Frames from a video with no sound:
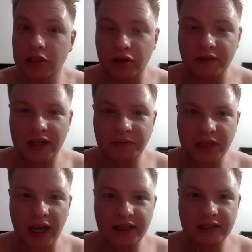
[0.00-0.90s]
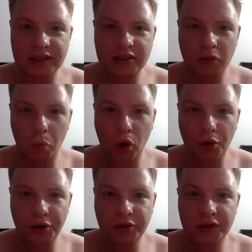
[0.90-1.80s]
Driving up to Hatton
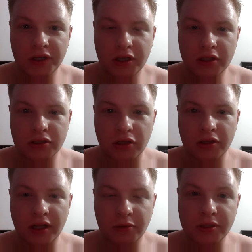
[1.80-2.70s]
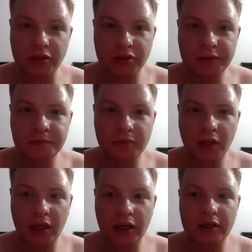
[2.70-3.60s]
tomorrow, so that'll be awesome.
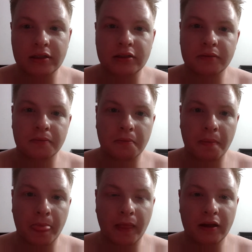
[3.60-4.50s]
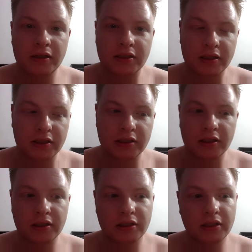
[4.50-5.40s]
And it's in
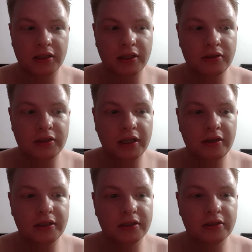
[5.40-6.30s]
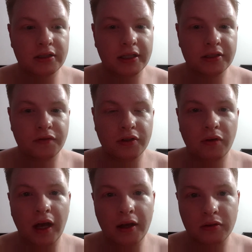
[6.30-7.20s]
the hills area, so it takes a
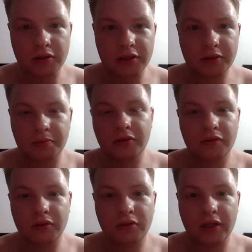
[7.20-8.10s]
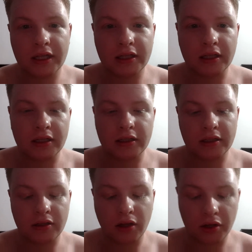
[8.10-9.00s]
few hours, but we'll get there
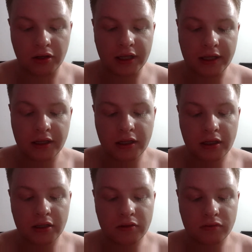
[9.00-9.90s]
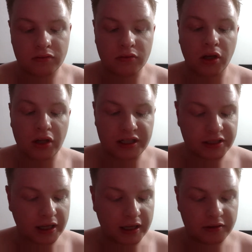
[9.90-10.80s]
early. Early
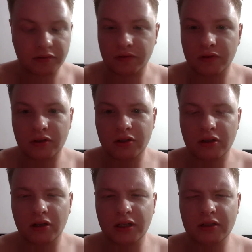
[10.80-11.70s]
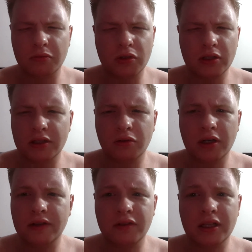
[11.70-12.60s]
start, 4 o'clock in the morning or
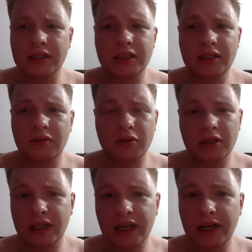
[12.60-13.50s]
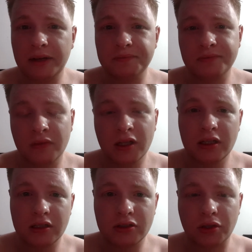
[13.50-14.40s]
whatever they said they wanted to get up,
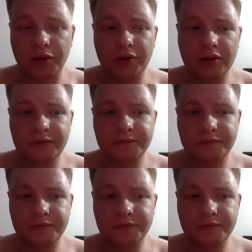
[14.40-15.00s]
so that